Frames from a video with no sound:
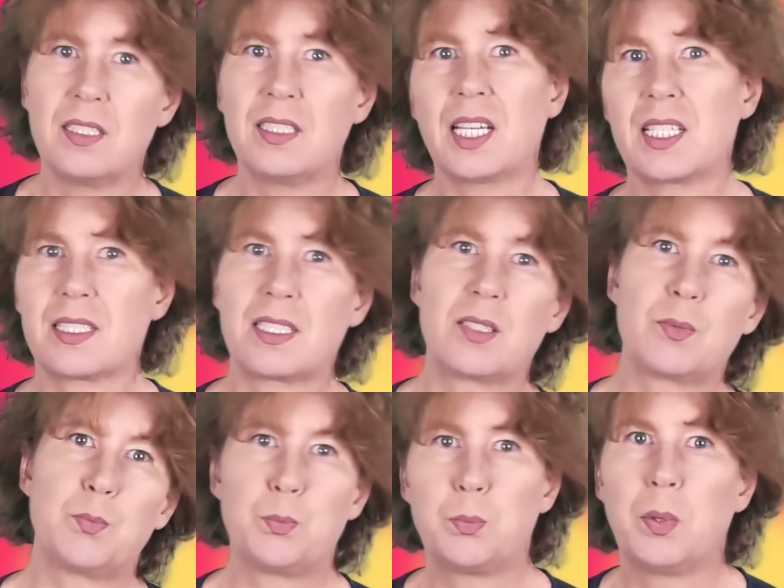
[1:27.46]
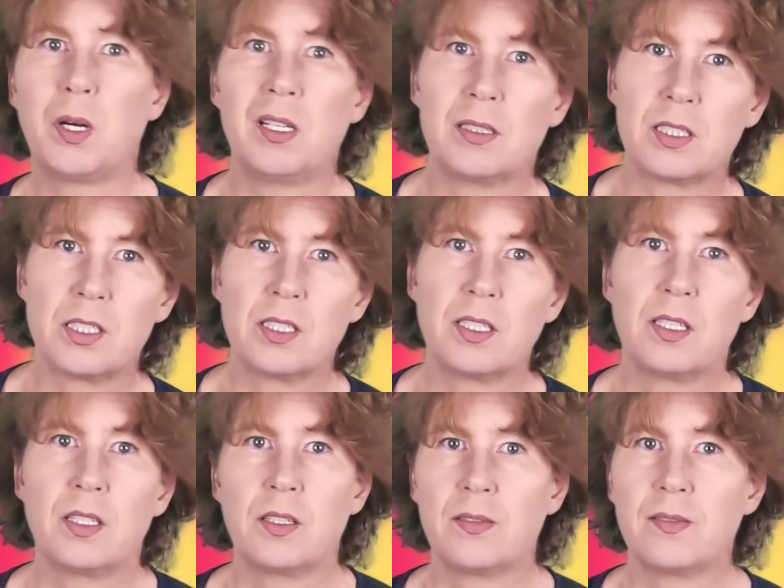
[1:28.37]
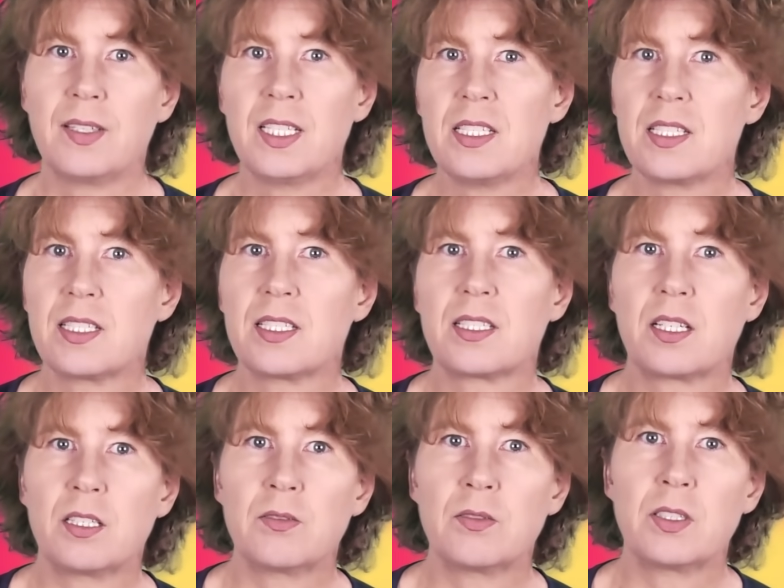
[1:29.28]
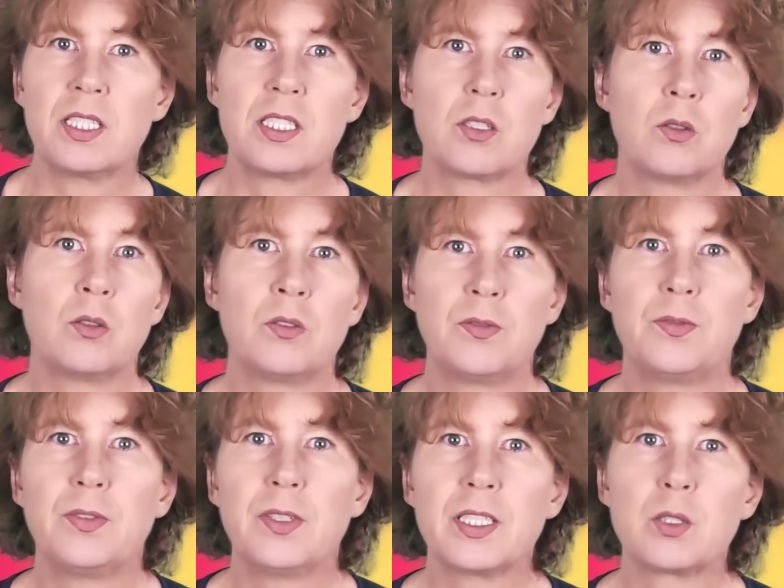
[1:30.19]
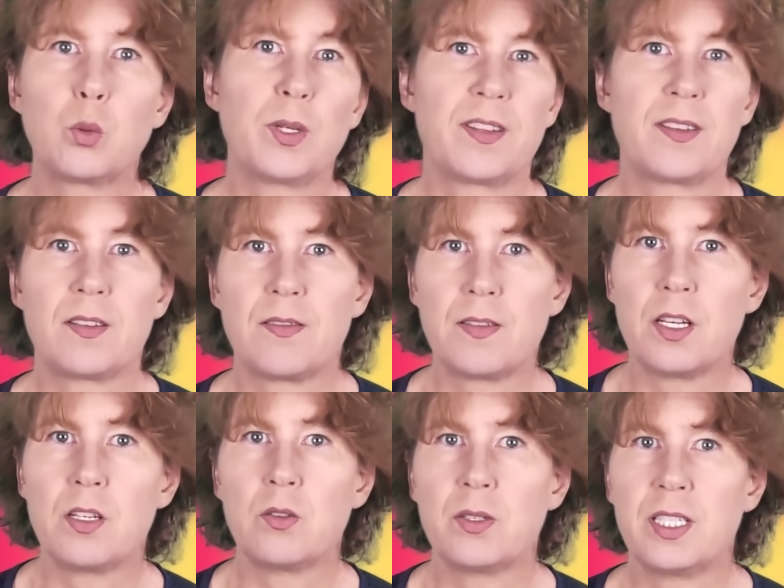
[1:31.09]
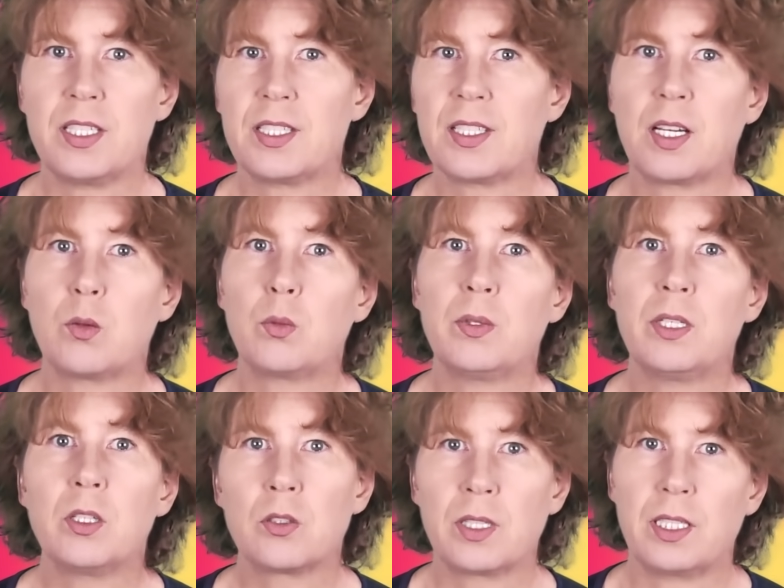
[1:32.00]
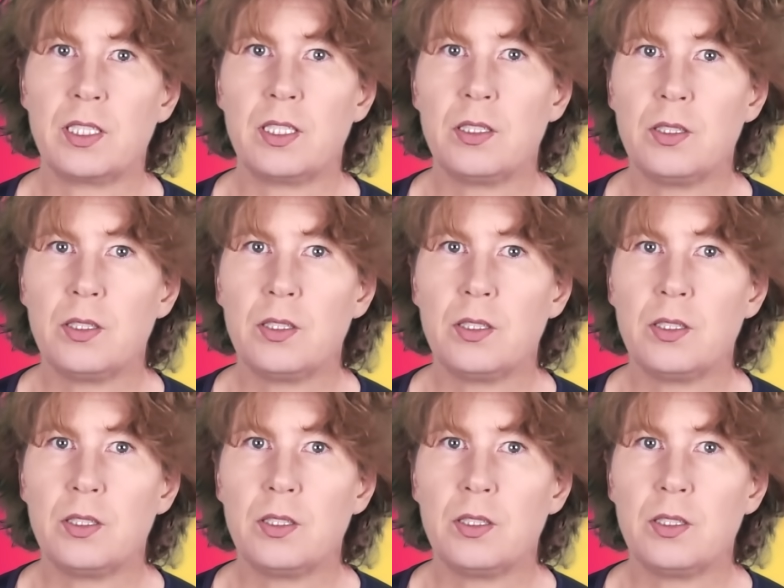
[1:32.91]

Yes, but these discoveries all fit with the theories that we already